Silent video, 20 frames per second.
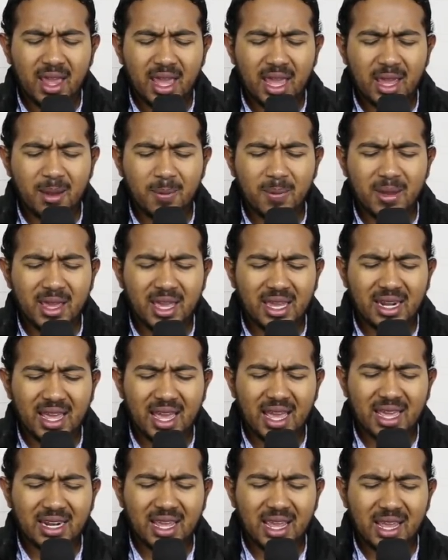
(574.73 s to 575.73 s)
Amen
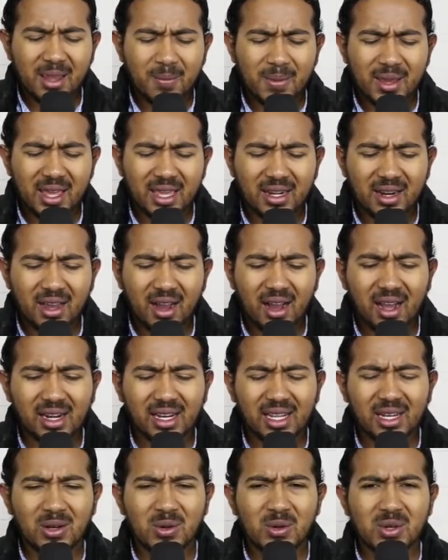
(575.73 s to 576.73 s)
and amen.
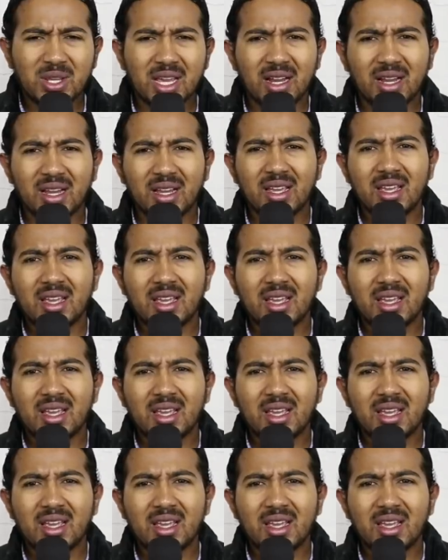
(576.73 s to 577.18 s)
Hallelujah.